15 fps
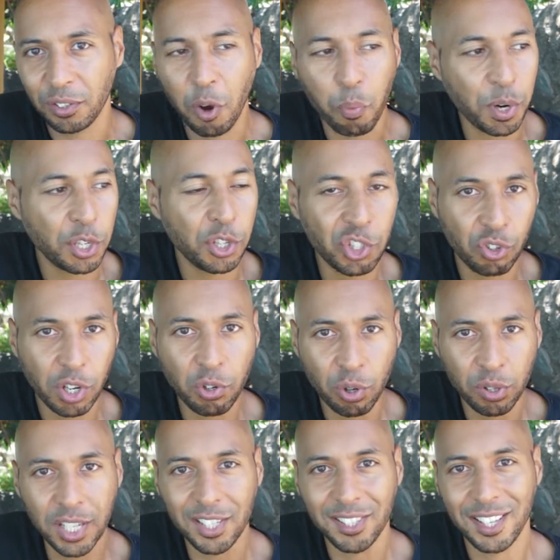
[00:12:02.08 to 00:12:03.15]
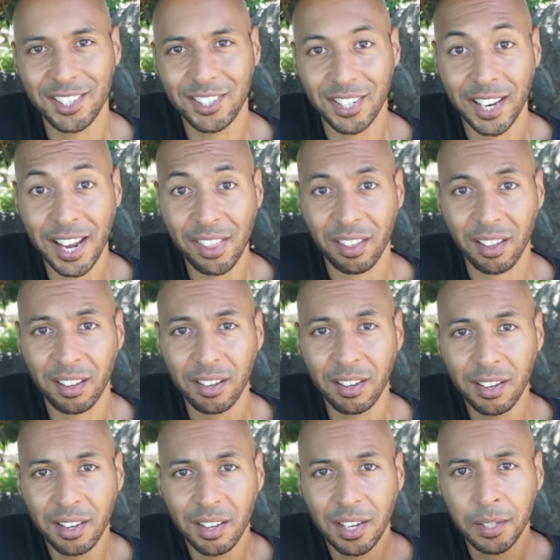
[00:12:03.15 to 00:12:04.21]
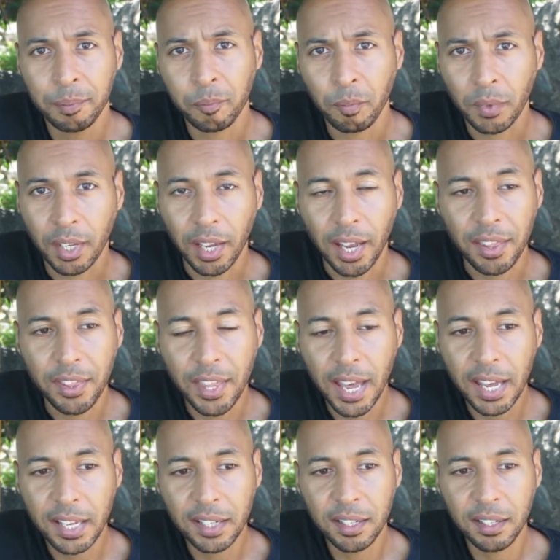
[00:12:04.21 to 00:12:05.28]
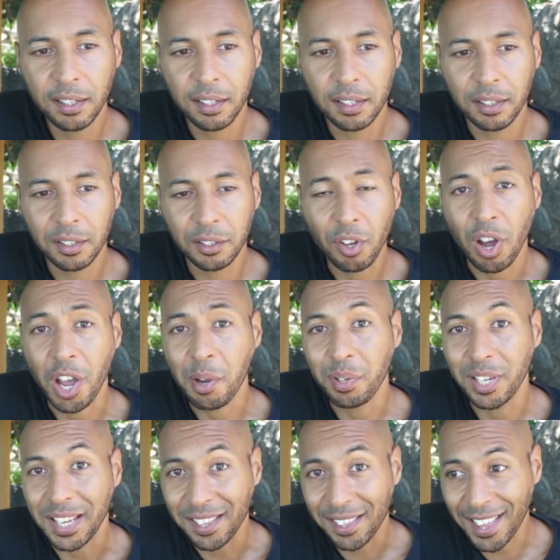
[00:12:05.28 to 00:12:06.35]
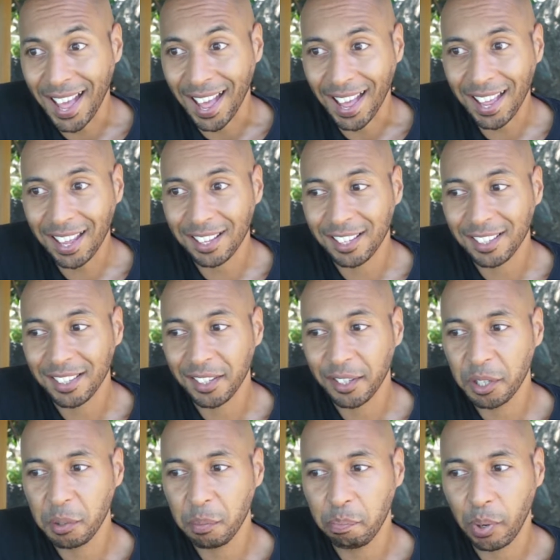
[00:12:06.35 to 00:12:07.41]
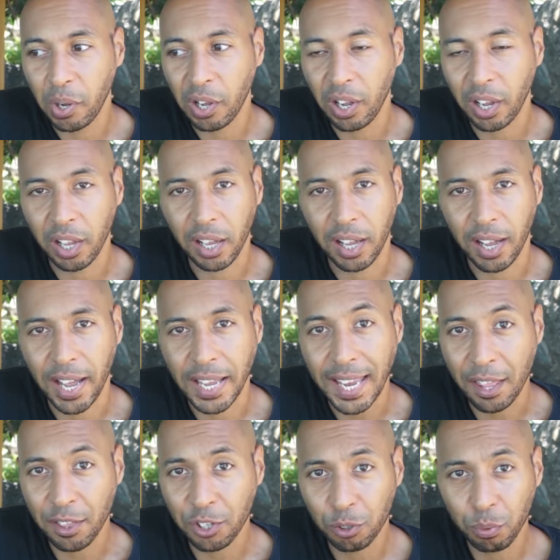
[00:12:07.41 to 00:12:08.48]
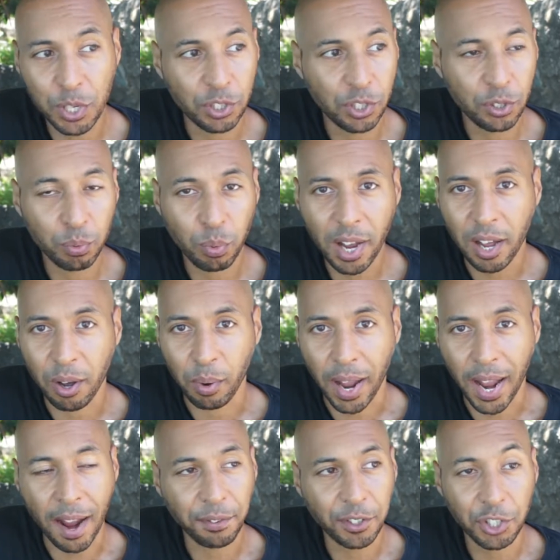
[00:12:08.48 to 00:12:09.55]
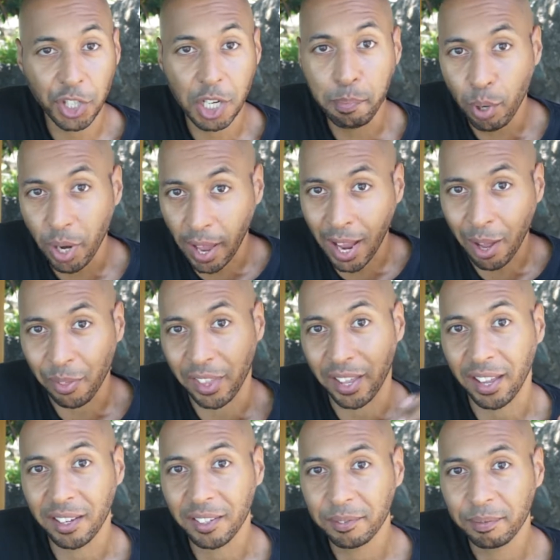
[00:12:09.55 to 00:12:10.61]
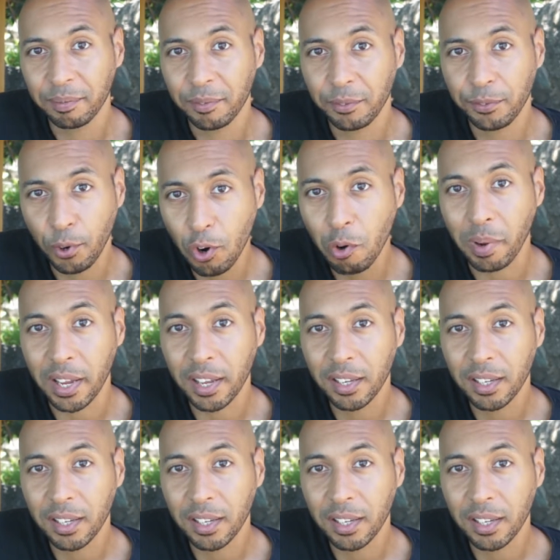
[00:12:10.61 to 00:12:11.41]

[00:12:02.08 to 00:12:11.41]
not when you string all these things together. And then not only that, but I get the sweets as well after she put it out there for me.